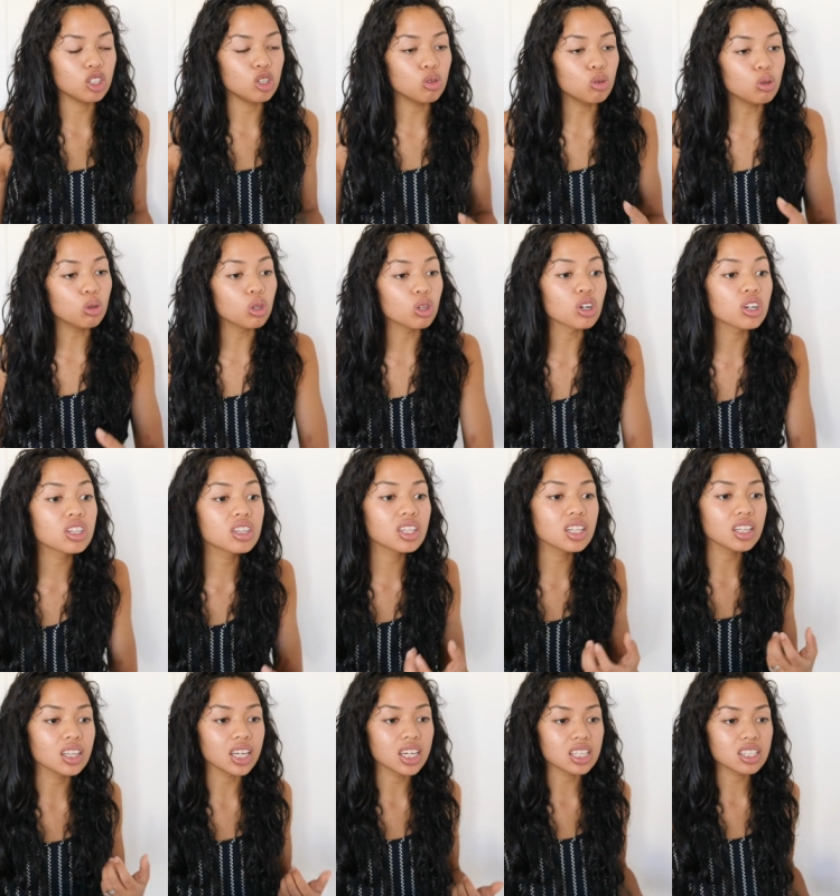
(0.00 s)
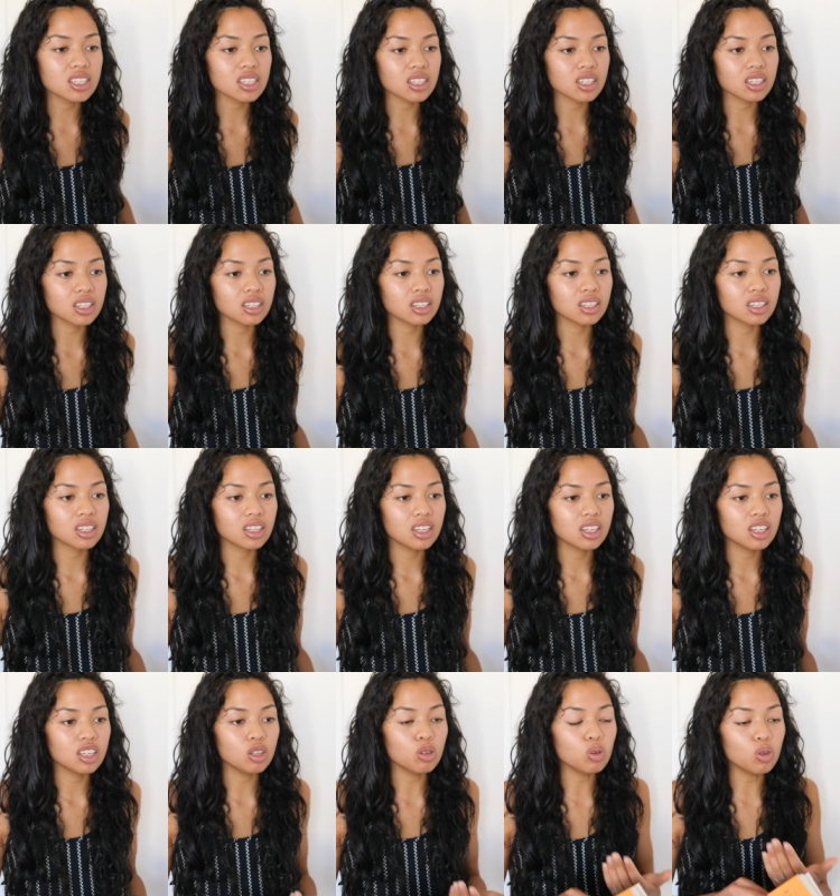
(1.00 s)
You learn the lesson.
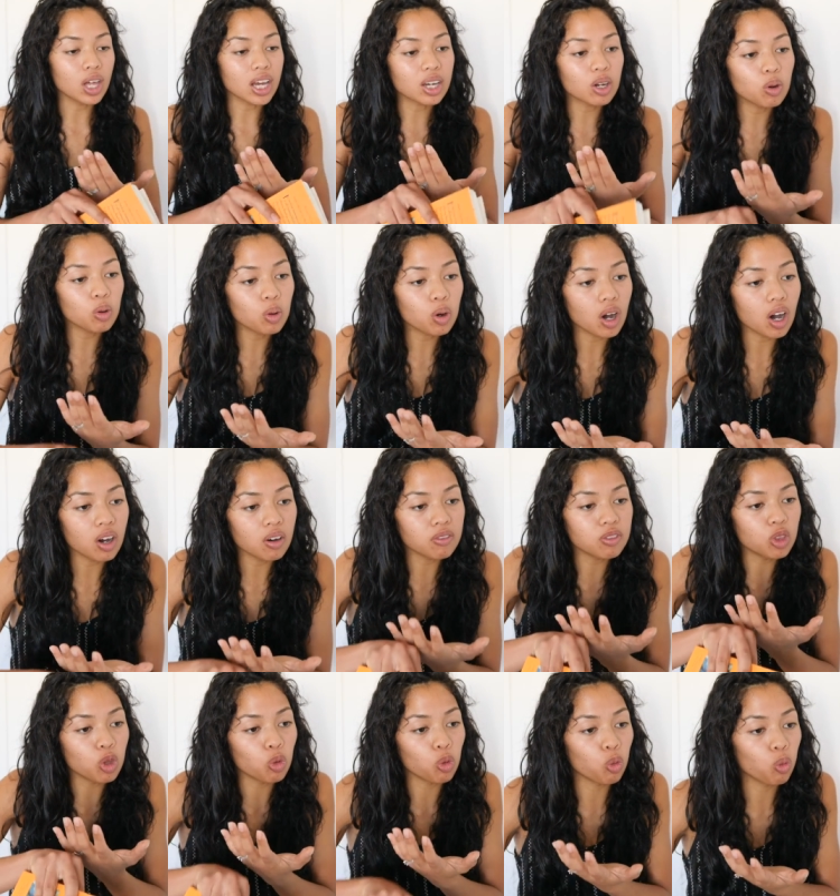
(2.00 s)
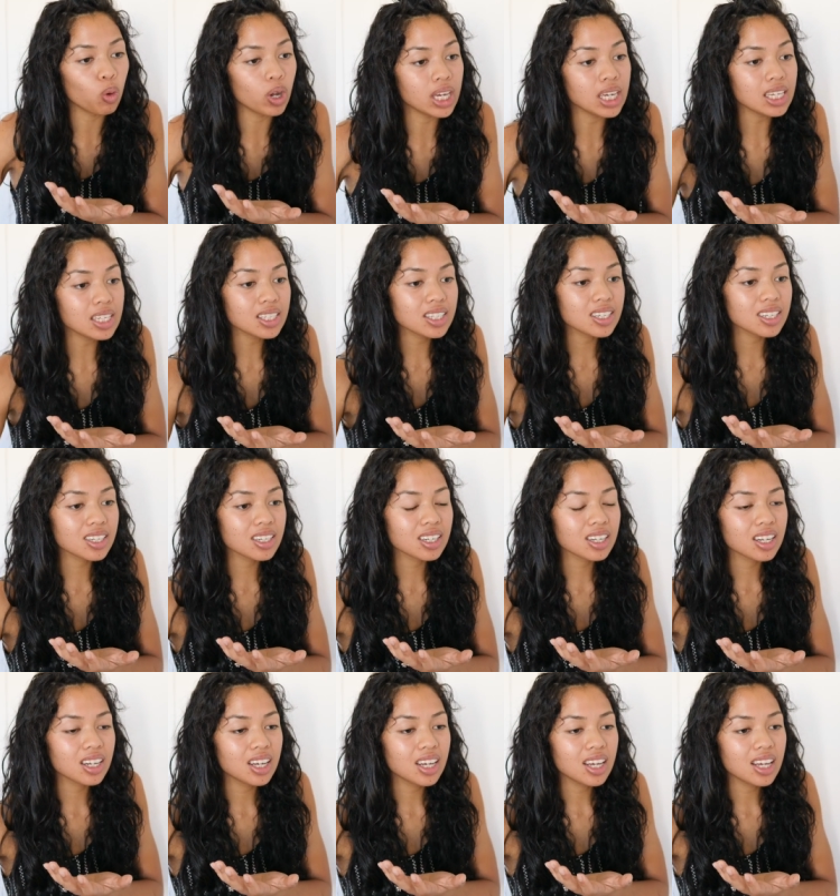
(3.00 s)
You let go of the weight
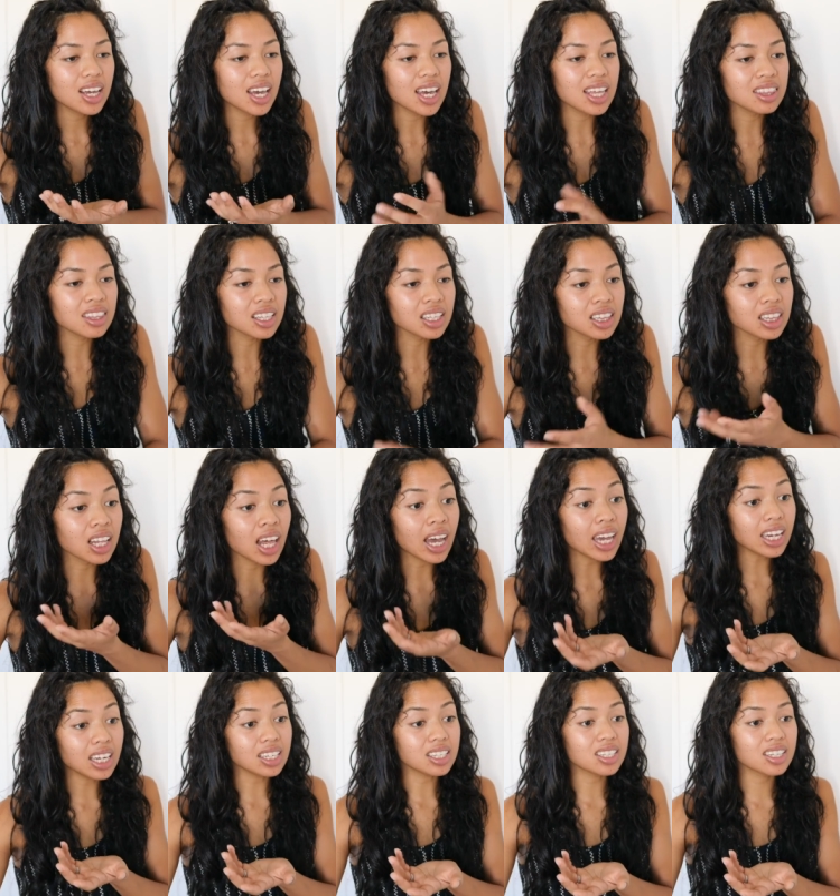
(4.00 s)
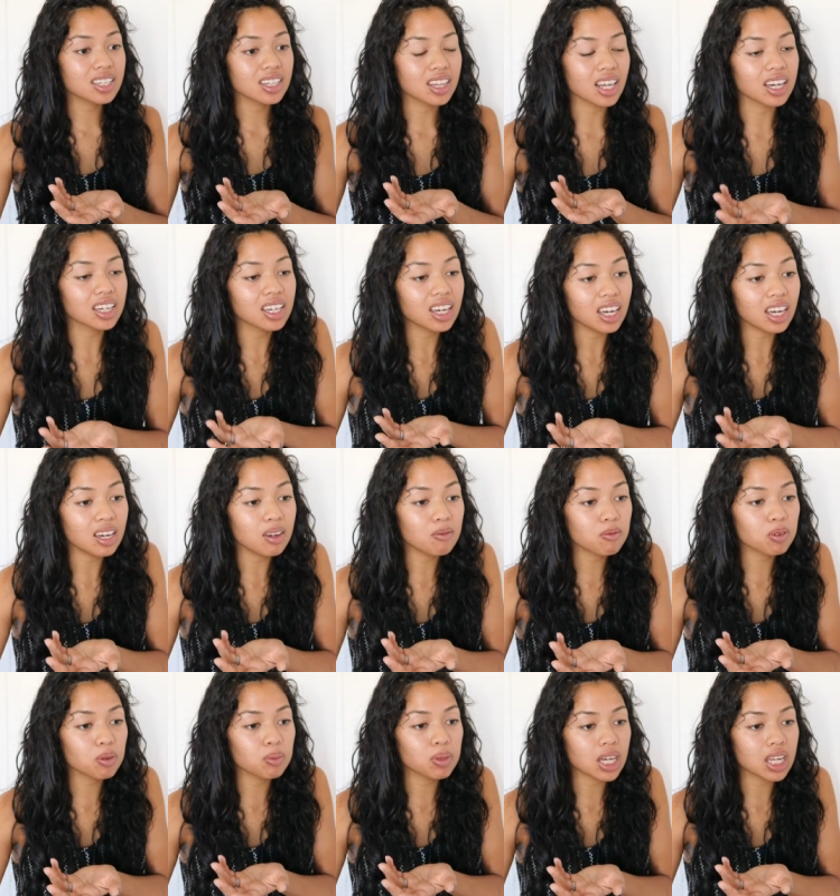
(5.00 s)
and the light that came
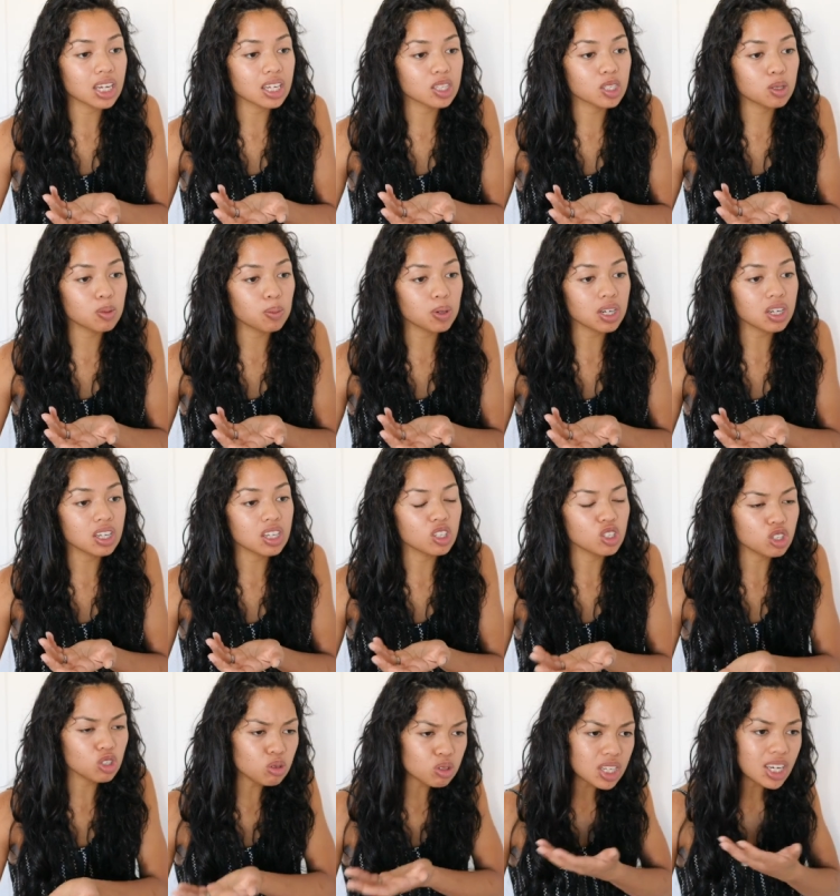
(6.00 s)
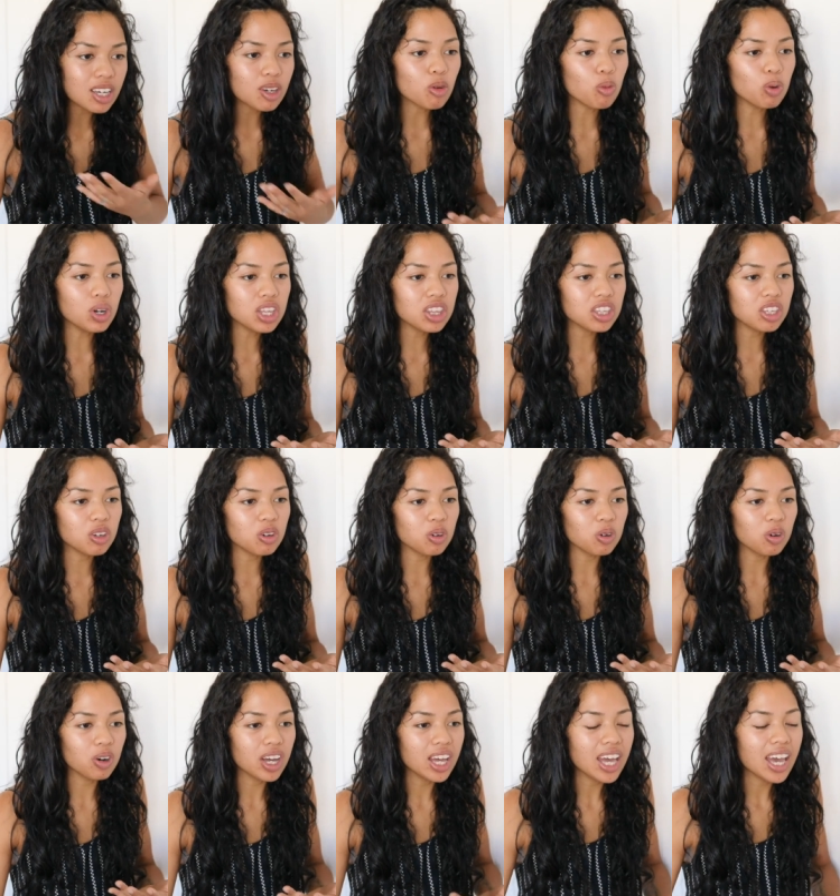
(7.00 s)
from that experience you take with
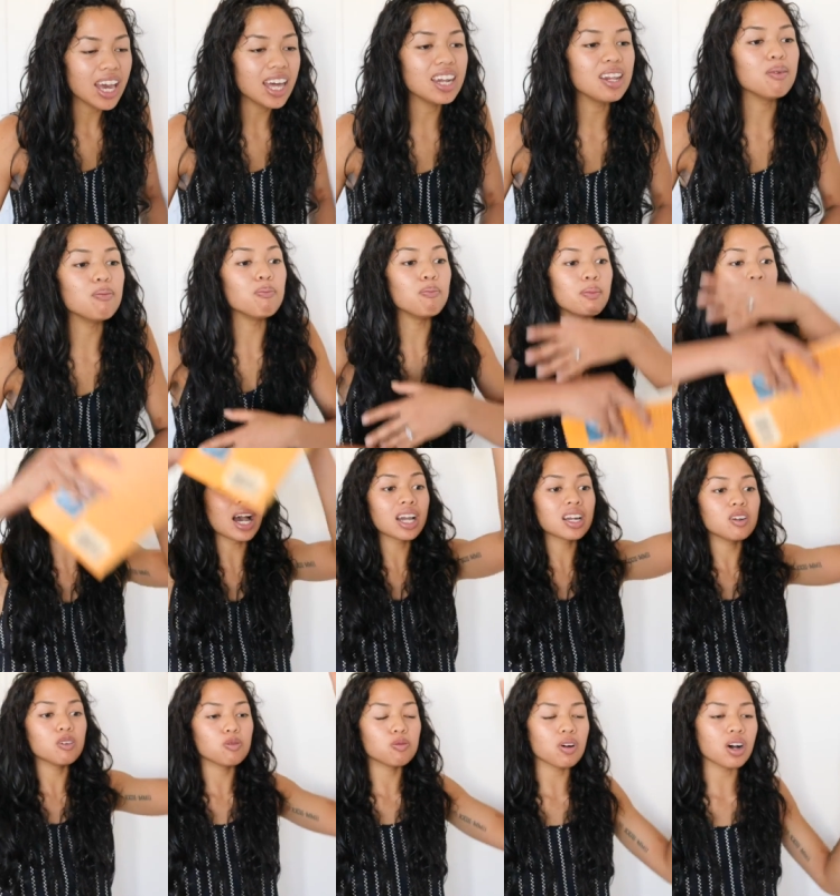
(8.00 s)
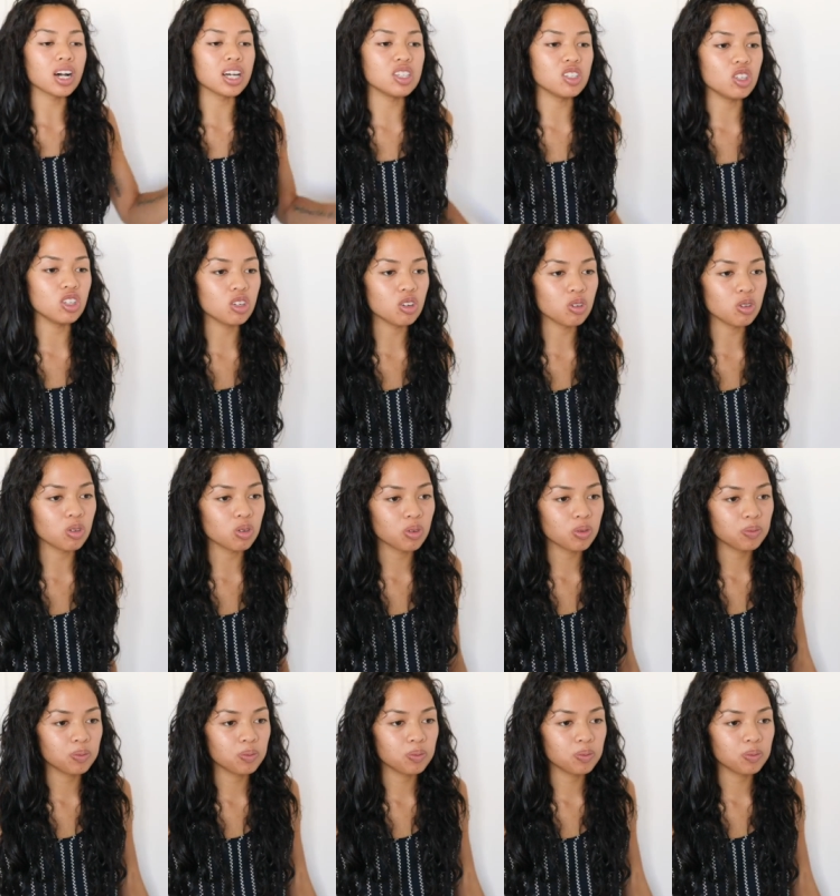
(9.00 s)
you, and it magnifies you.